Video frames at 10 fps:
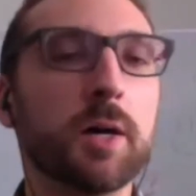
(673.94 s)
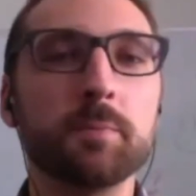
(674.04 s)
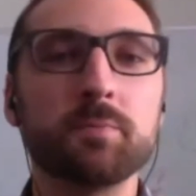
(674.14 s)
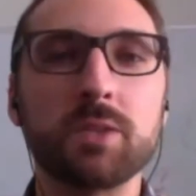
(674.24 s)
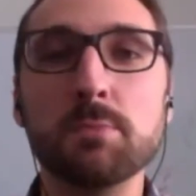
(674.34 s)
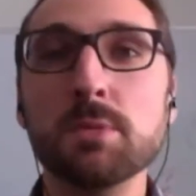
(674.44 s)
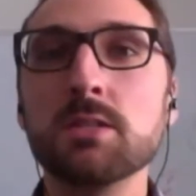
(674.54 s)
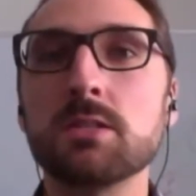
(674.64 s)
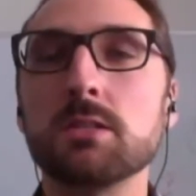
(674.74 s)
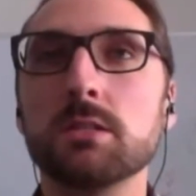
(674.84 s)
It
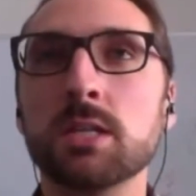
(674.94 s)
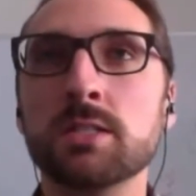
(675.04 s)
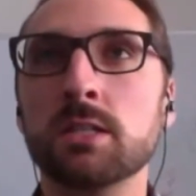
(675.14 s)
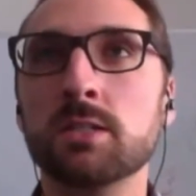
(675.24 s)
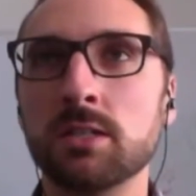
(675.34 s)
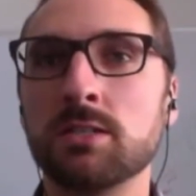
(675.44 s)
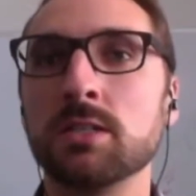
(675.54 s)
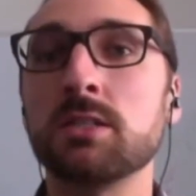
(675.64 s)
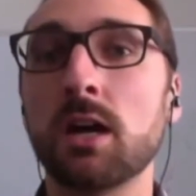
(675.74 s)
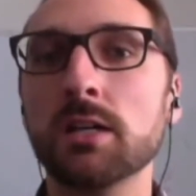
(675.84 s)
means it's
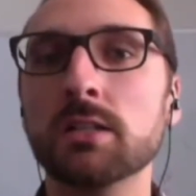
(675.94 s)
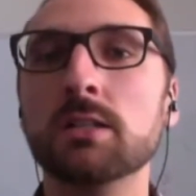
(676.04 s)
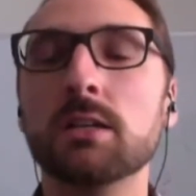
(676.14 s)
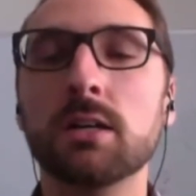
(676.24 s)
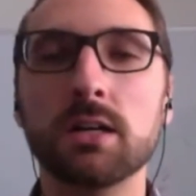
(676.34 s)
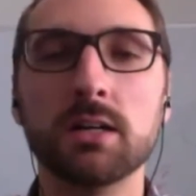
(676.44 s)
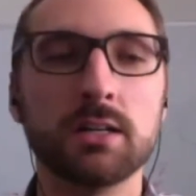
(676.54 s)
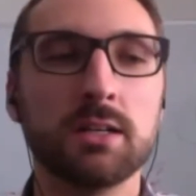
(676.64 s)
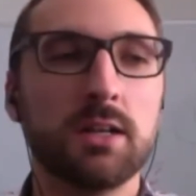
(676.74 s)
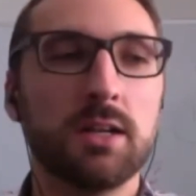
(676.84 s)
a sign,
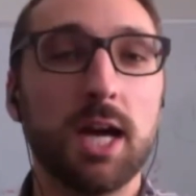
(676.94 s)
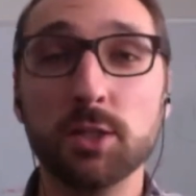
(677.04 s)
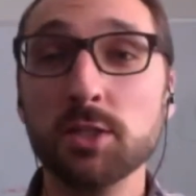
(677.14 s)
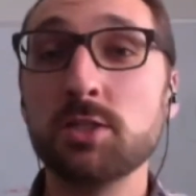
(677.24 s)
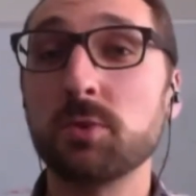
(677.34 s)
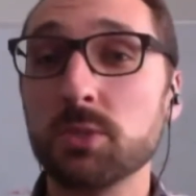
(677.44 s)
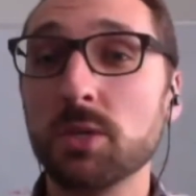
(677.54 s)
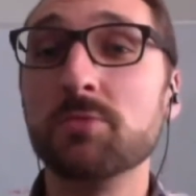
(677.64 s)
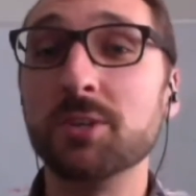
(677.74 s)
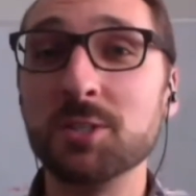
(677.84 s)
at least from
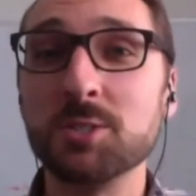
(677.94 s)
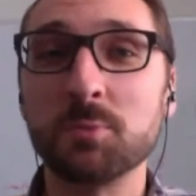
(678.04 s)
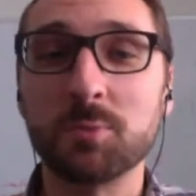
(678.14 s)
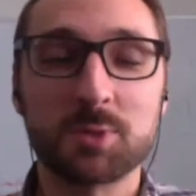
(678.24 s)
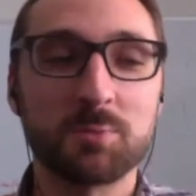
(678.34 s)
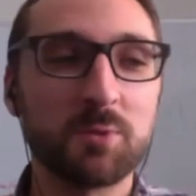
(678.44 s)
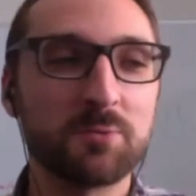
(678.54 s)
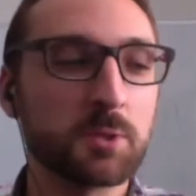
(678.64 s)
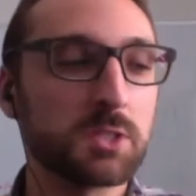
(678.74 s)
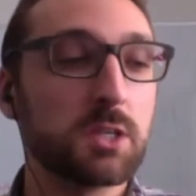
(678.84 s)
some very
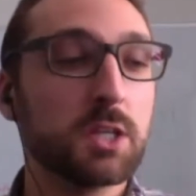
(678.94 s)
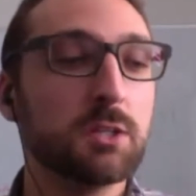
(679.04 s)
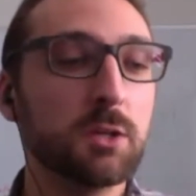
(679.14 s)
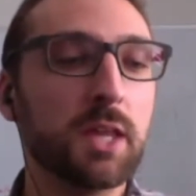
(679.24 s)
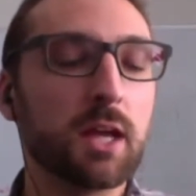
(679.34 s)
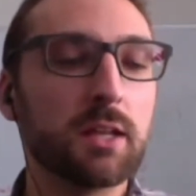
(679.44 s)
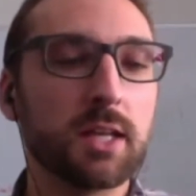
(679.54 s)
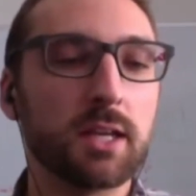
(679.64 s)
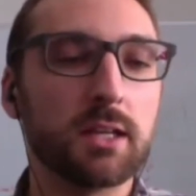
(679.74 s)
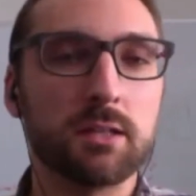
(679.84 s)
smart folks,
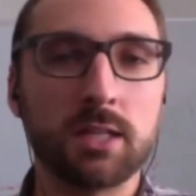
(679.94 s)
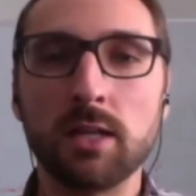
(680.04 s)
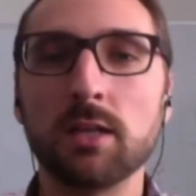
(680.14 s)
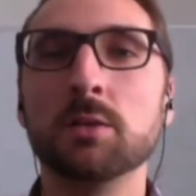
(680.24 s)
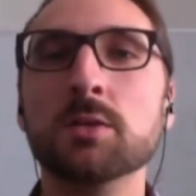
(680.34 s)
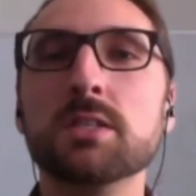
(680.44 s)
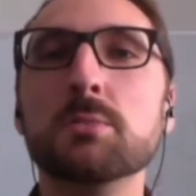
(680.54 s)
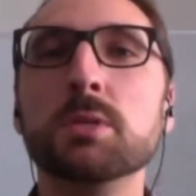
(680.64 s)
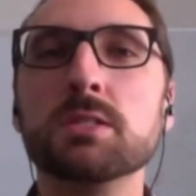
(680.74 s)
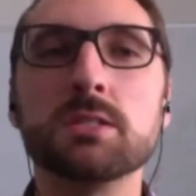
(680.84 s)
that there is a
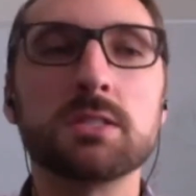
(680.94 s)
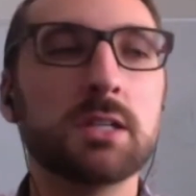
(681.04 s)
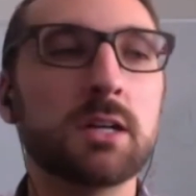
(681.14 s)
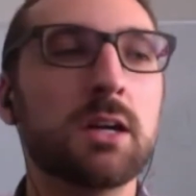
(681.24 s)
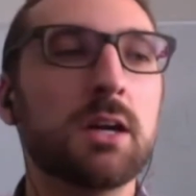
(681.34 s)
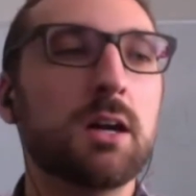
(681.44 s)
business here,